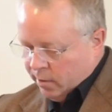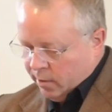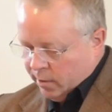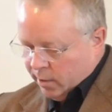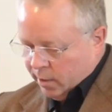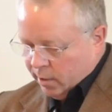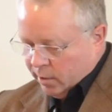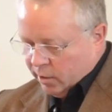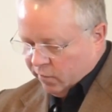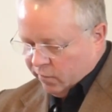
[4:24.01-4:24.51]

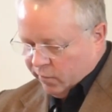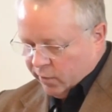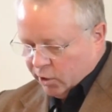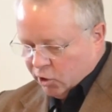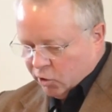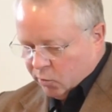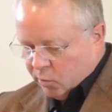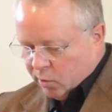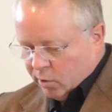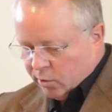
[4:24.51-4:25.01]

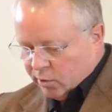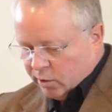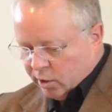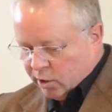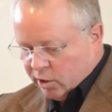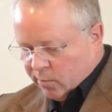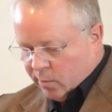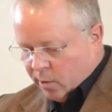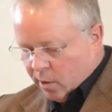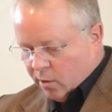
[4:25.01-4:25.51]
individuals and
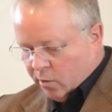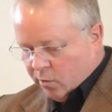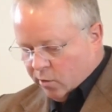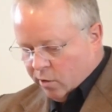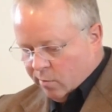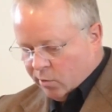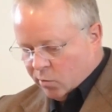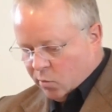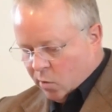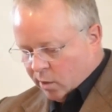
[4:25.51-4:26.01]
small
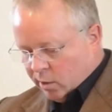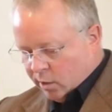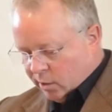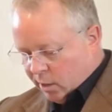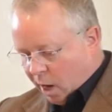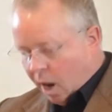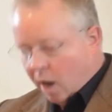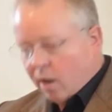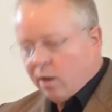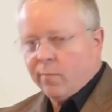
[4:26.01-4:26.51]
groups want to
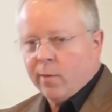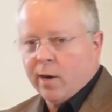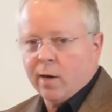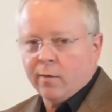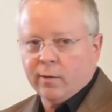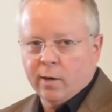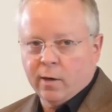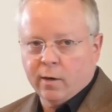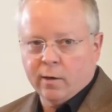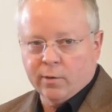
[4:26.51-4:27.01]
talk about
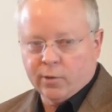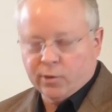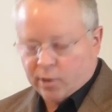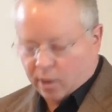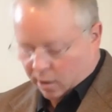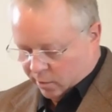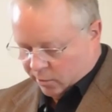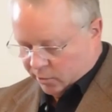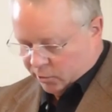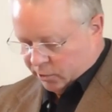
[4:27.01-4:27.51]
their
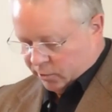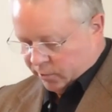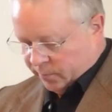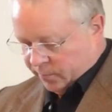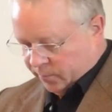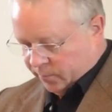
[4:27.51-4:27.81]
concerns,